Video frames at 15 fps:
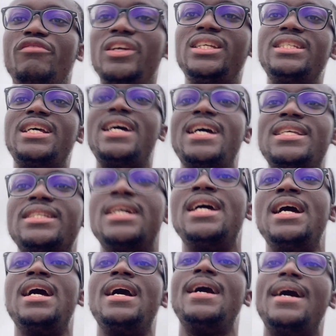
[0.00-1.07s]
visas,
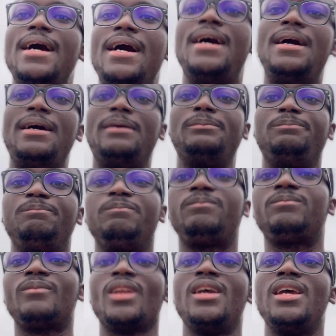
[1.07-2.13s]
and
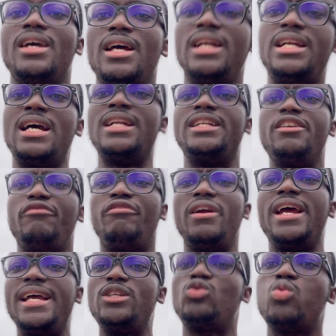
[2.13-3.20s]
there are
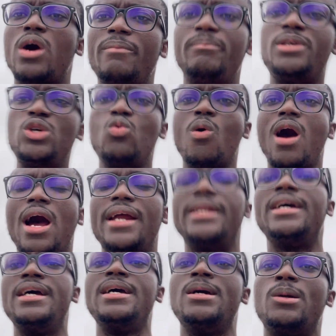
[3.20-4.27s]
different H1B1.
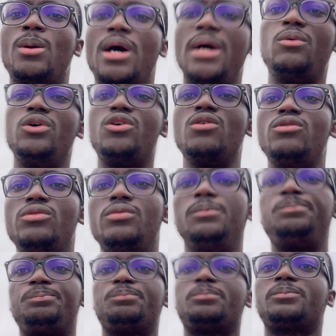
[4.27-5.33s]
Right, we're going to
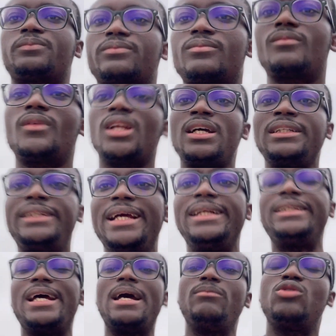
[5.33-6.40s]
take
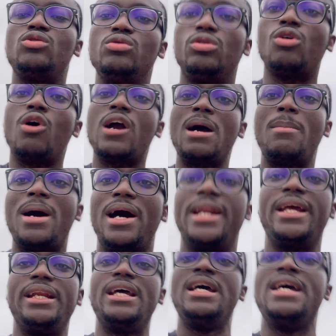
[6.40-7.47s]
time to talk about
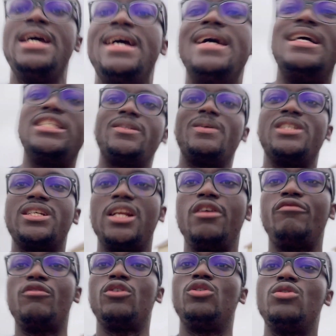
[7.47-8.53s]
it, especially
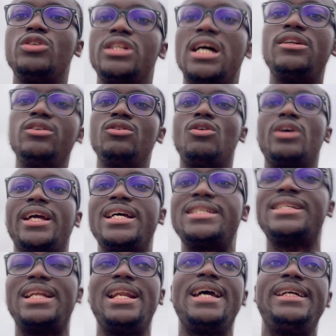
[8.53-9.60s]
for those that do not get
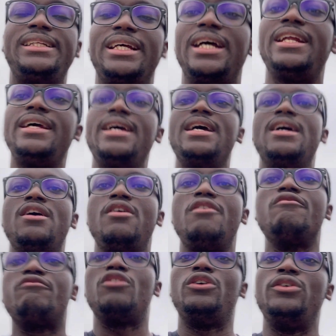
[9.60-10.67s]
selected,
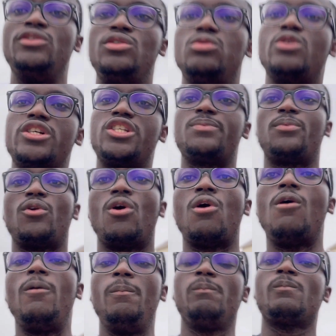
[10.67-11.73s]
for you to
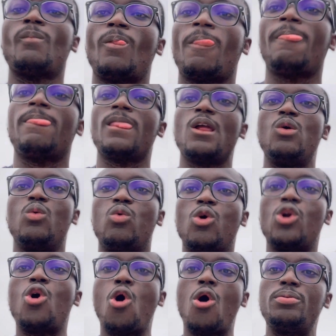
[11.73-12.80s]
explore
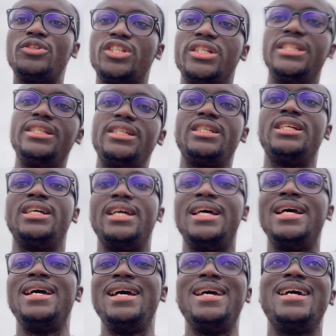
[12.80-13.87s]
what options
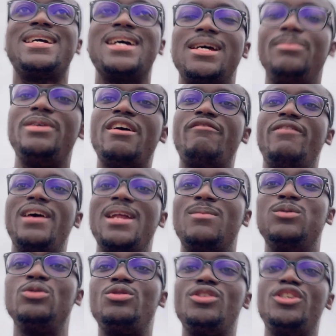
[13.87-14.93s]
can be
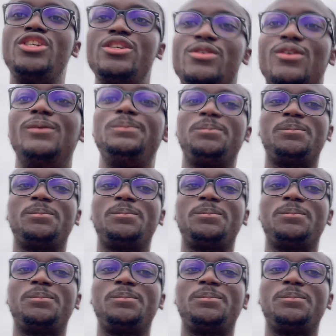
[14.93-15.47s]
available to you.